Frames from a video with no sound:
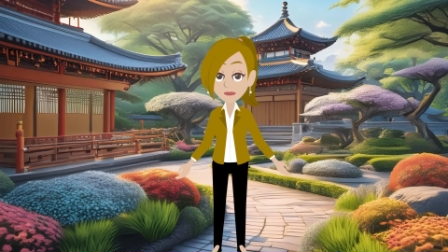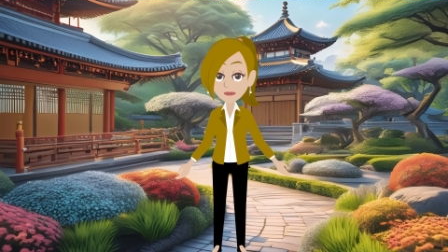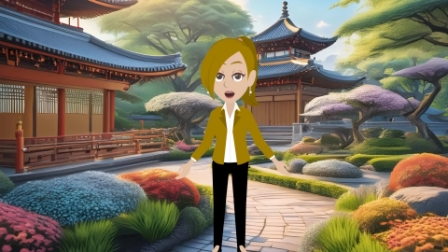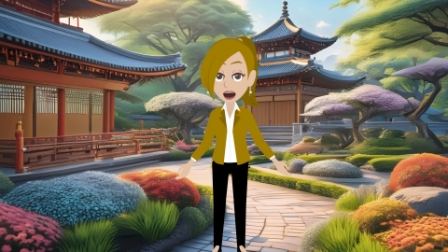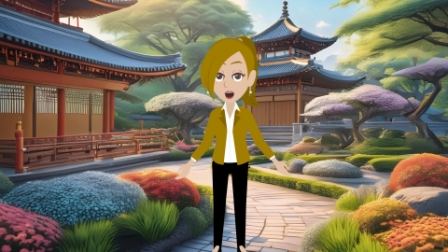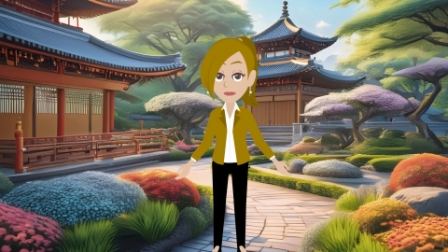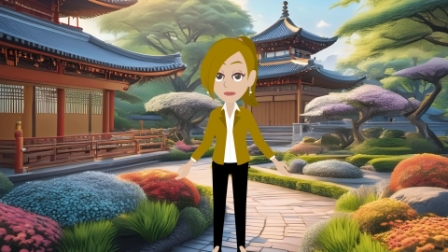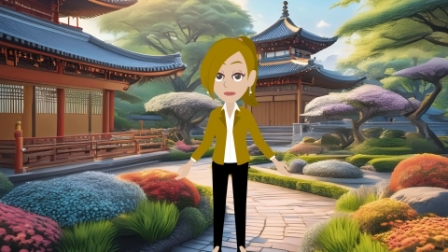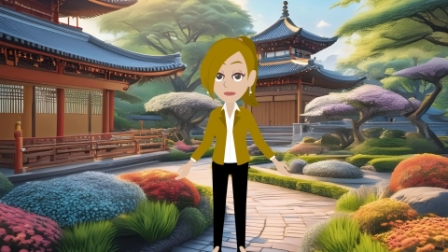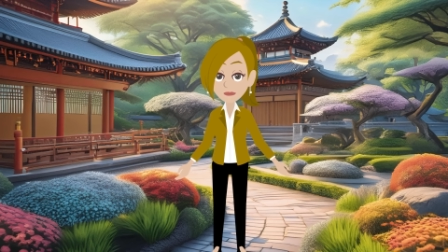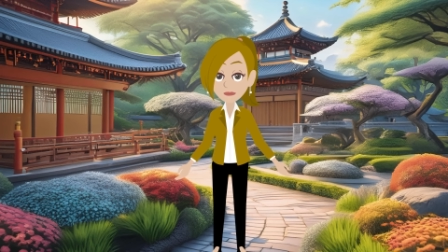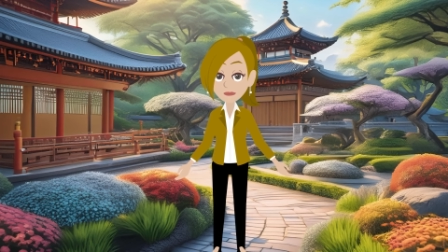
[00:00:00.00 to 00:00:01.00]
But
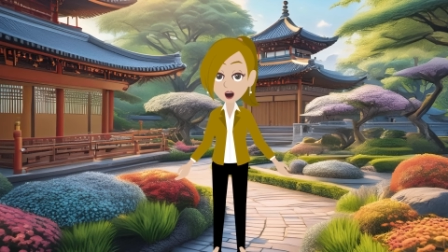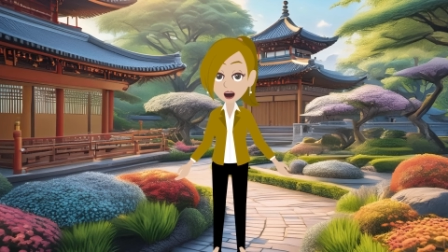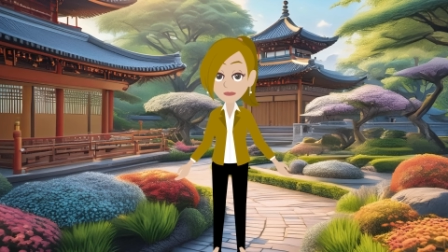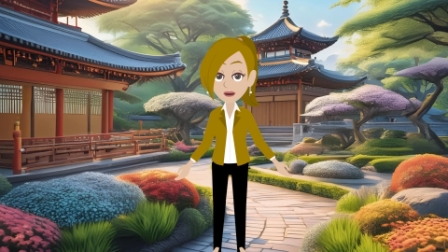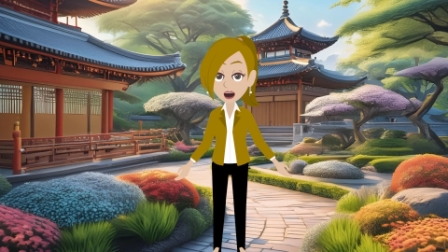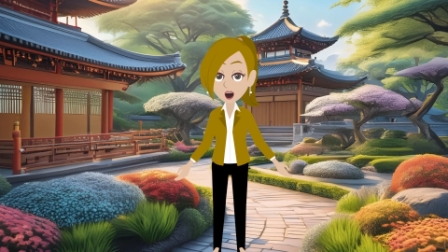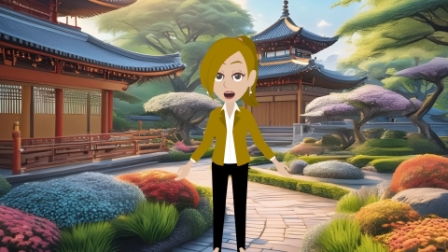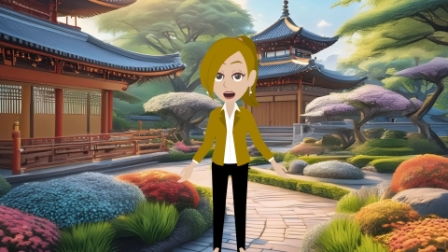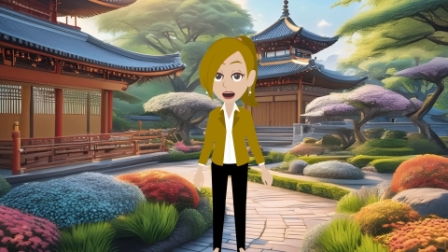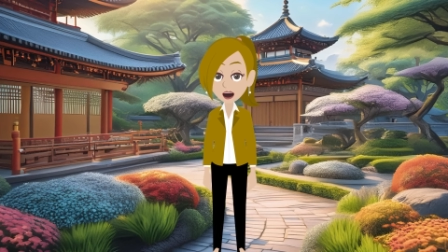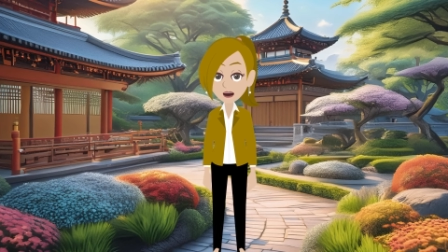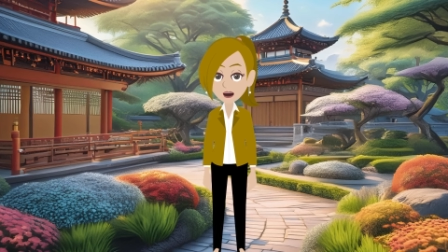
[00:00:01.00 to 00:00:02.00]
if you
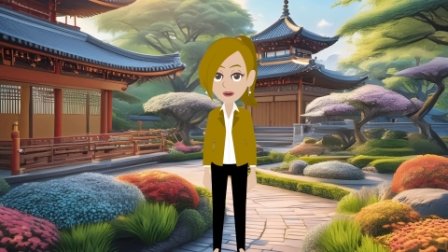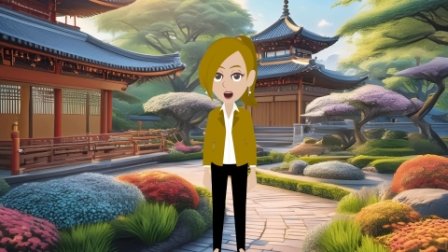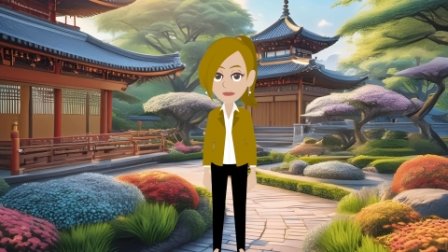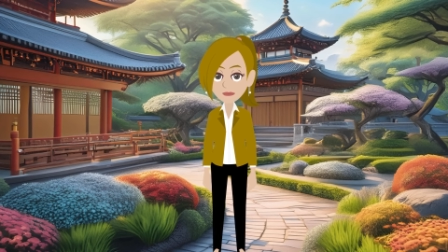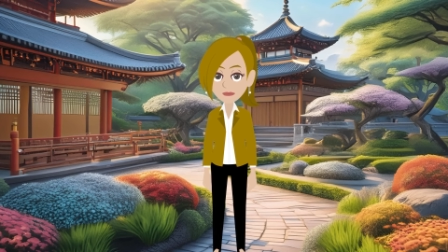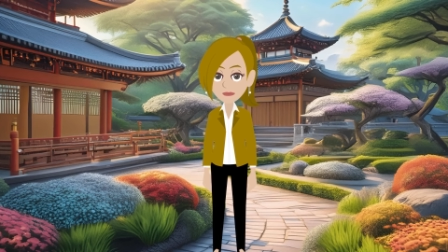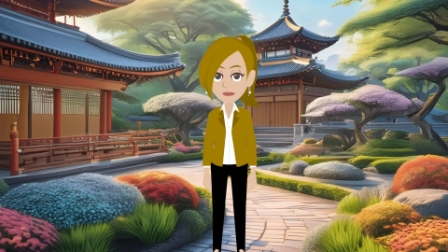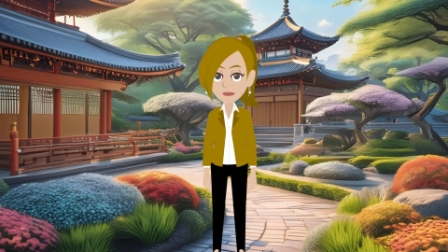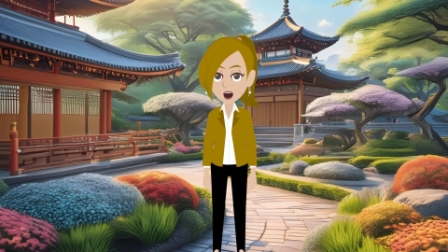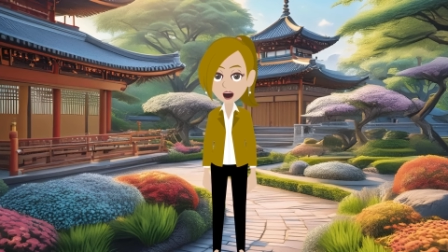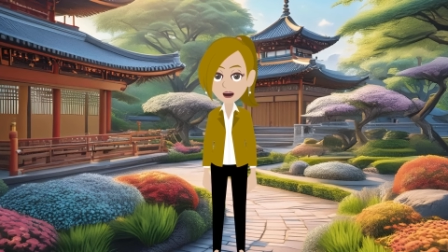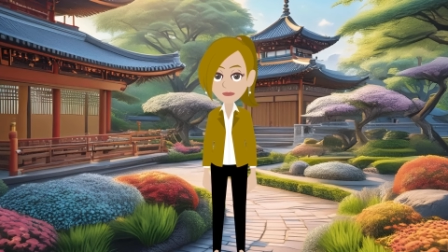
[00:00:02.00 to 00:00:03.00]
need
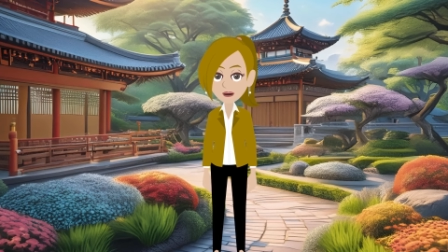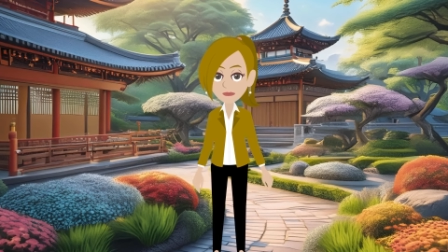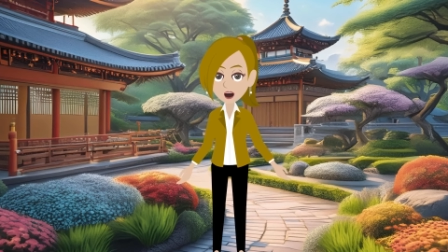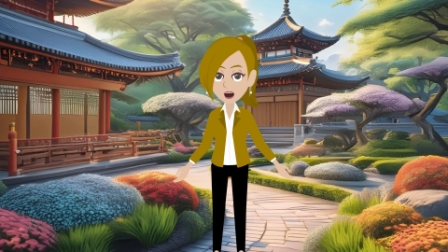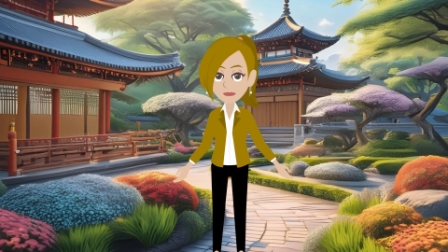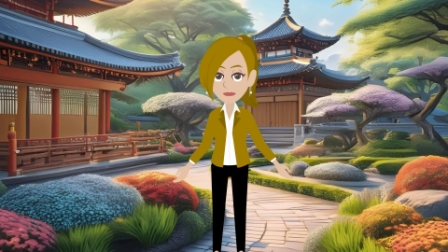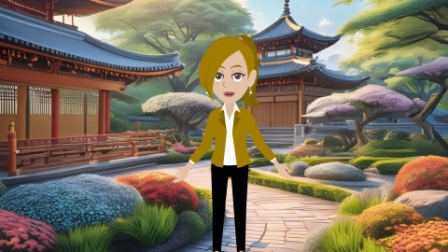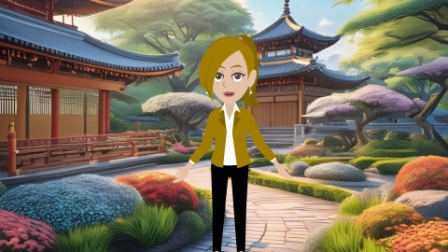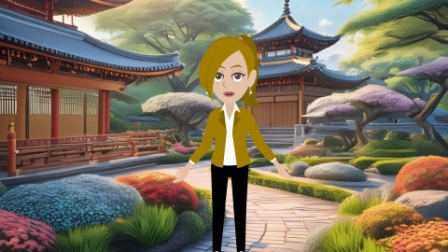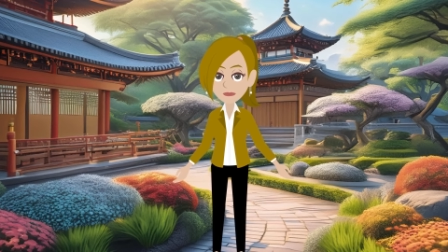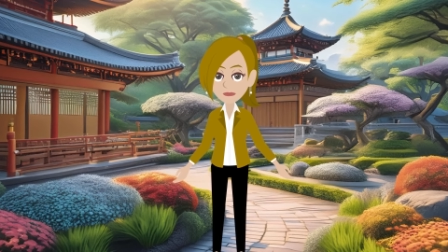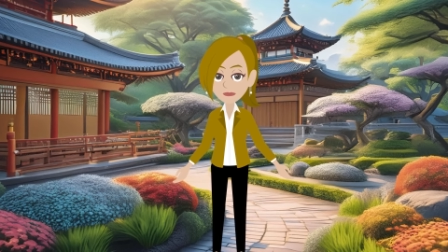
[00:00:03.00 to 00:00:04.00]

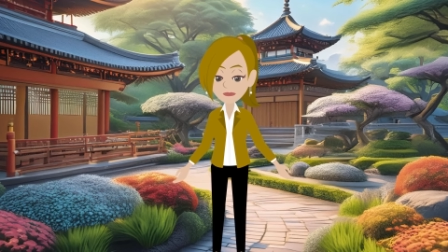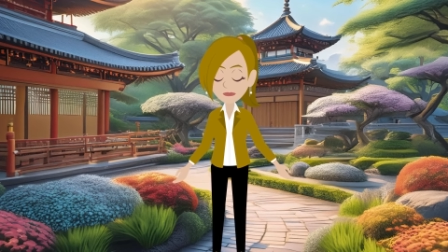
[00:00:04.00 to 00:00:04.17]
manifestations